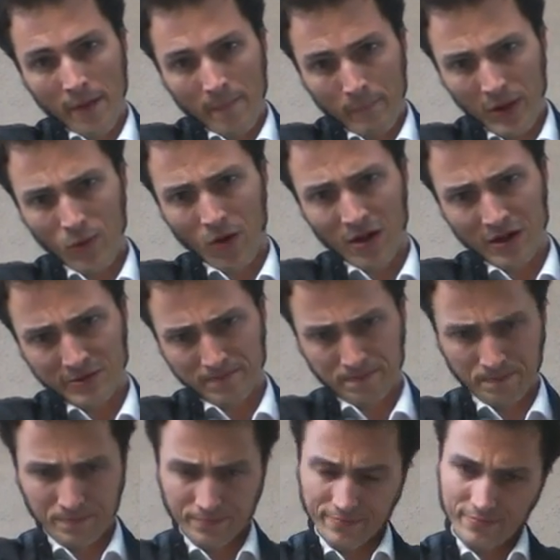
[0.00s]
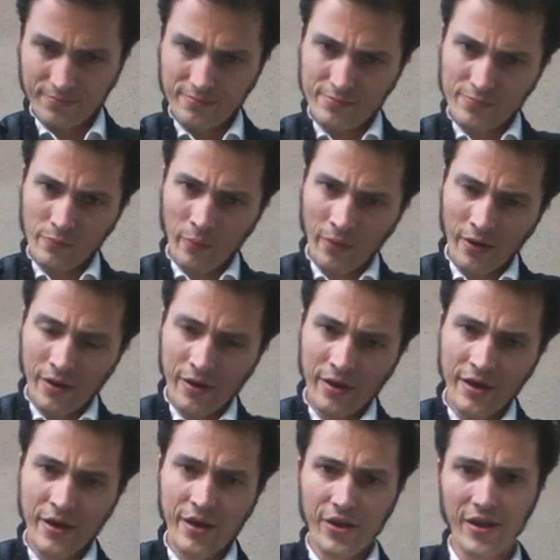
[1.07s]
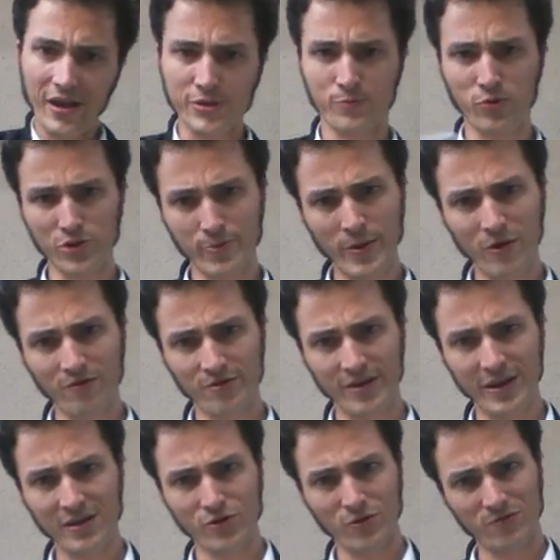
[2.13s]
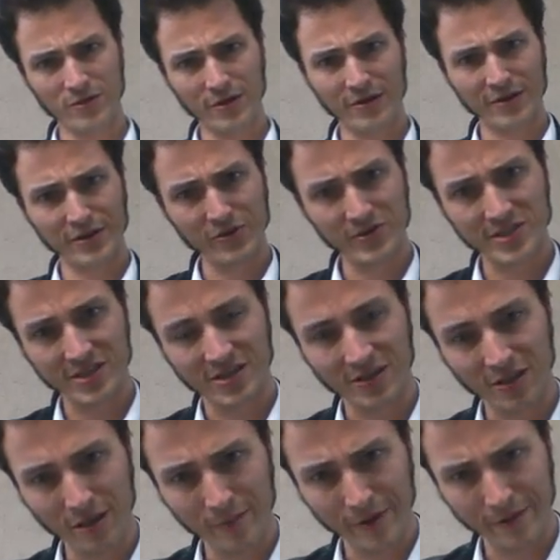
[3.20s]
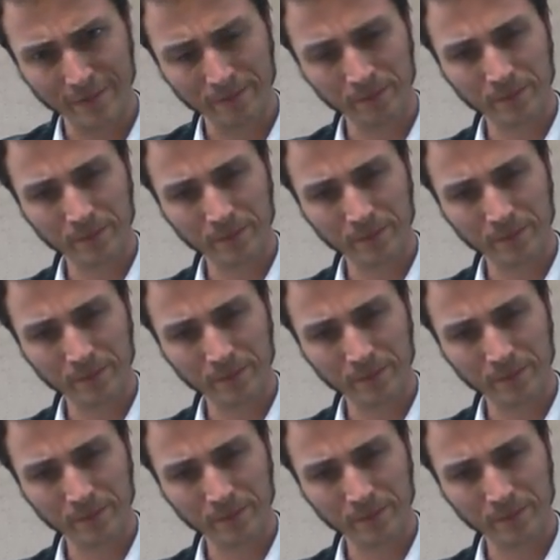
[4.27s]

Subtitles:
Meanwhile, you guys pushed me over the edge over there in USS Columbia.